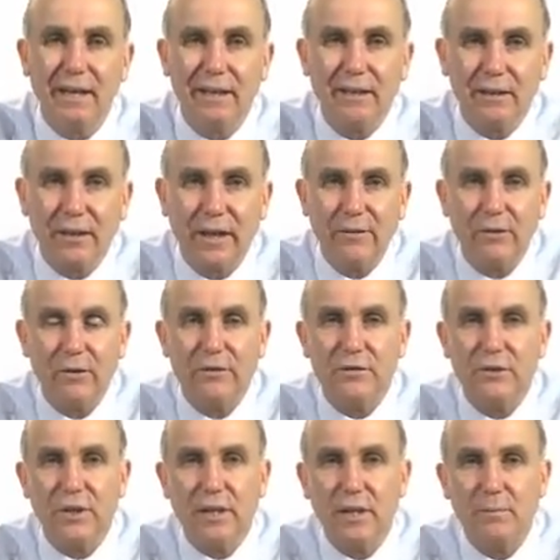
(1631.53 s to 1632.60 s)
the level of
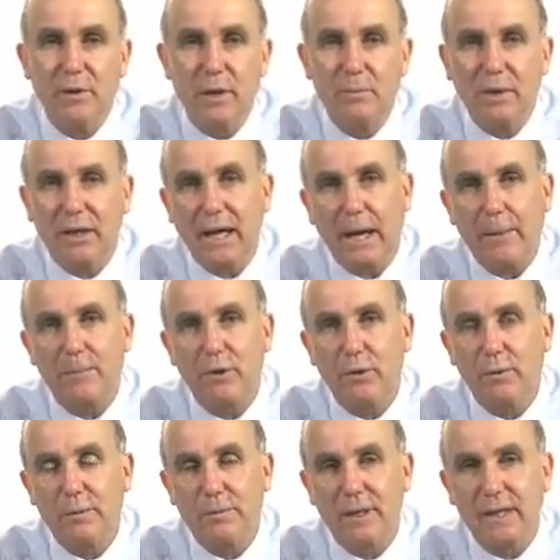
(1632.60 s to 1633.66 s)
GDP per
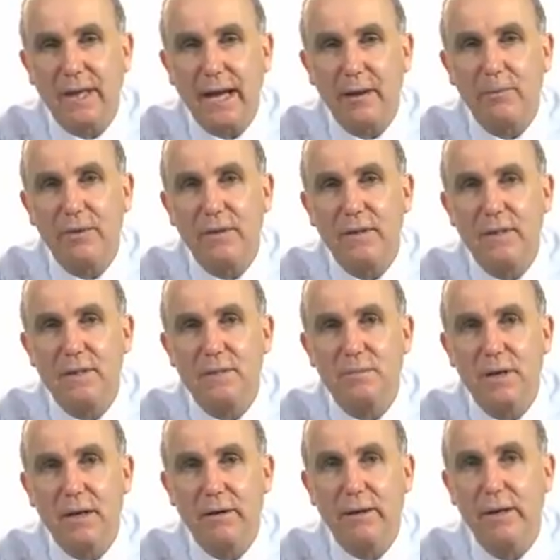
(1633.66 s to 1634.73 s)
capita it began with in this
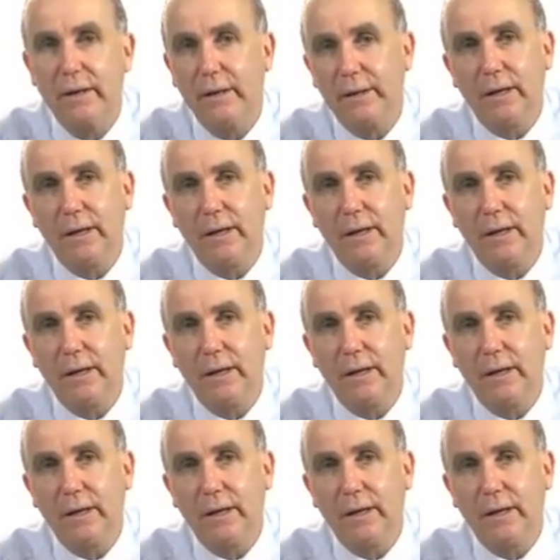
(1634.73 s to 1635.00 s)
period.